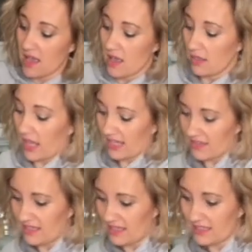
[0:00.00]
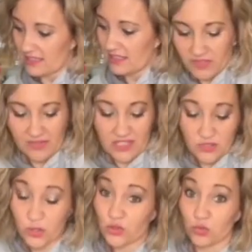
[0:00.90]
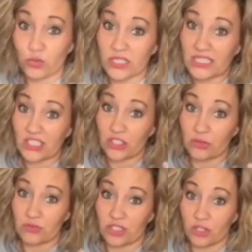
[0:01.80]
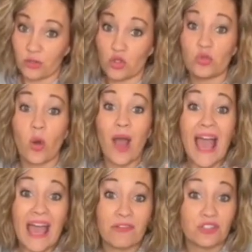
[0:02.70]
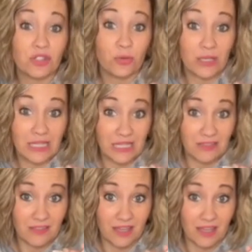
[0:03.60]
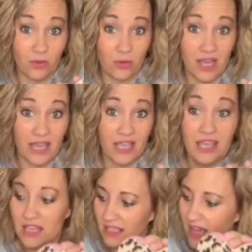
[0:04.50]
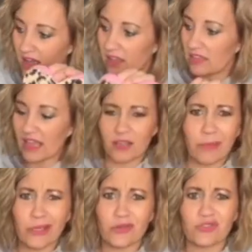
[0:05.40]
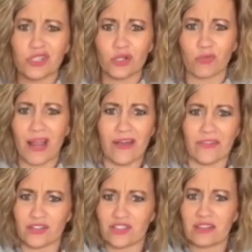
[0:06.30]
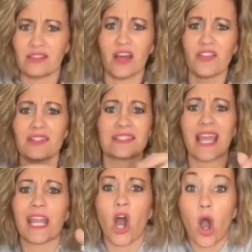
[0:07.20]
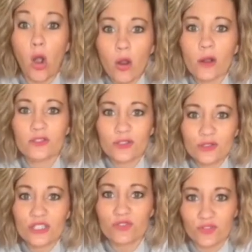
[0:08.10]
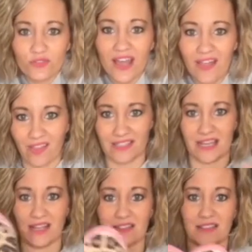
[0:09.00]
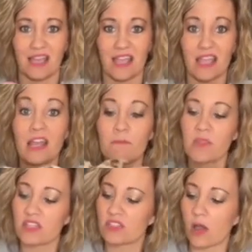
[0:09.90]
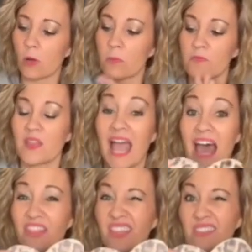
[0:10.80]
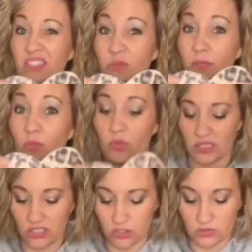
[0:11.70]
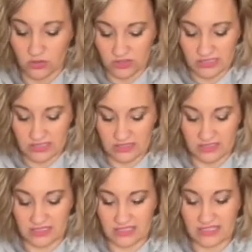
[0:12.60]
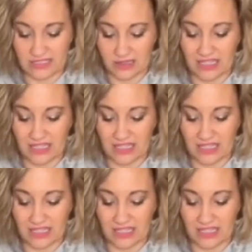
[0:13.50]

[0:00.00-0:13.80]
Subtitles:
like this. And this one's really cute too. You don't have to do anything, okay? Yeah, that can be used year round. There's nothing saying hearts are just for Valentine's Day. So I think this would be really cute though, since it's gonna sit like